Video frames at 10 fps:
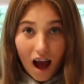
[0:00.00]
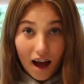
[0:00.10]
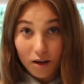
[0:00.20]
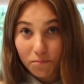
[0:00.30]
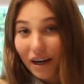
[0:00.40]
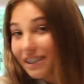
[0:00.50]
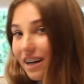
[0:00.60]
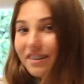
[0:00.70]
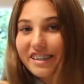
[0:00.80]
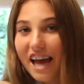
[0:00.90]
I'm back
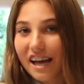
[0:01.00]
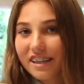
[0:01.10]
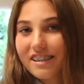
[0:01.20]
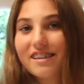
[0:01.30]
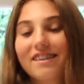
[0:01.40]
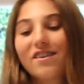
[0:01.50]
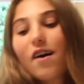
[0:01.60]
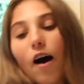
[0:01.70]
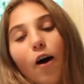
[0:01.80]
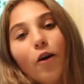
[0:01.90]
downstairs
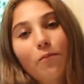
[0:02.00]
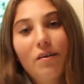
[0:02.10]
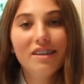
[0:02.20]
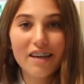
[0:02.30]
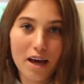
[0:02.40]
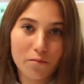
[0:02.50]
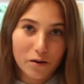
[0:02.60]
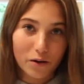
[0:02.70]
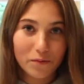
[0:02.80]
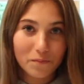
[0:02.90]
on my
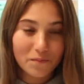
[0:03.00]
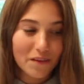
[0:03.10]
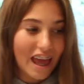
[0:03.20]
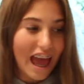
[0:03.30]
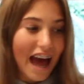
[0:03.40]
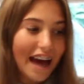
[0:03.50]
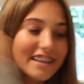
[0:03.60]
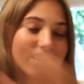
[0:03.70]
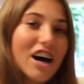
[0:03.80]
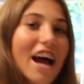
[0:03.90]
table
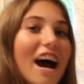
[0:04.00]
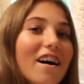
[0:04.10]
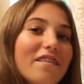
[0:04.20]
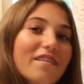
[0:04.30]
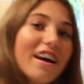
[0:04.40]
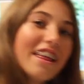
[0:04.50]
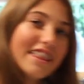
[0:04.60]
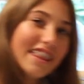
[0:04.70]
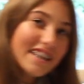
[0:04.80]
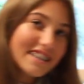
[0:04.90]
and I have
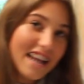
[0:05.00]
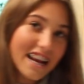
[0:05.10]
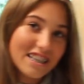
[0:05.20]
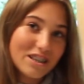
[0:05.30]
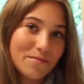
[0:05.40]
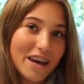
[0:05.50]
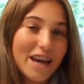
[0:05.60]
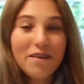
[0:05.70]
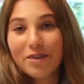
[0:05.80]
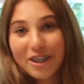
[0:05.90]
this next to
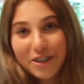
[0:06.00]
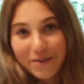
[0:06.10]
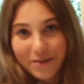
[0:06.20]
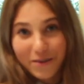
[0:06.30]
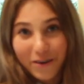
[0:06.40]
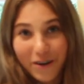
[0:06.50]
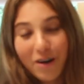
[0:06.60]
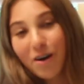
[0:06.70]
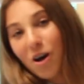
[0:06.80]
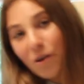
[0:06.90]
me, which you
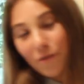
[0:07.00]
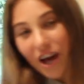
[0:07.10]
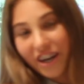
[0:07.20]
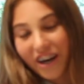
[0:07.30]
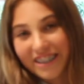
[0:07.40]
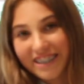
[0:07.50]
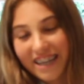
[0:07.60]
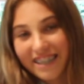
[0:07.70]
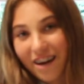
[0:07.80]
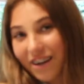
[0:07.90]
saw when I
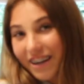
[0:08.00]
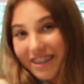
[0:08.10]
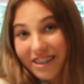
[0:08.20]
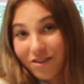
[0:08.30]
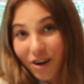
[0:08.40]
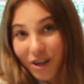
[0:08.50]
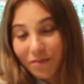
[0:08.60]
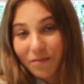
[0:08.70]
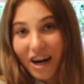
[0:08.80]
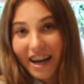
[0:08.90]
sat down and
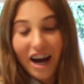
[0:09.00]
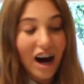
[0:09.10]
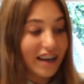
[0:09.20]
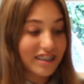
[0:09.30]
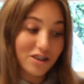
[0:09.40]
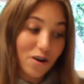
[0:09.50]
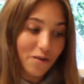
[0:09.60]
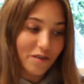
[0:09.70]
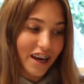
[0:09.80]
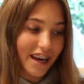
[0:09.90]
drank my iced
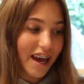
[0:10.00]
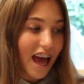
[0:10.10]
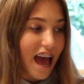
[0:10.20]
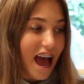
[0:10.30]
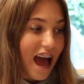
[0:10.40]
coffee.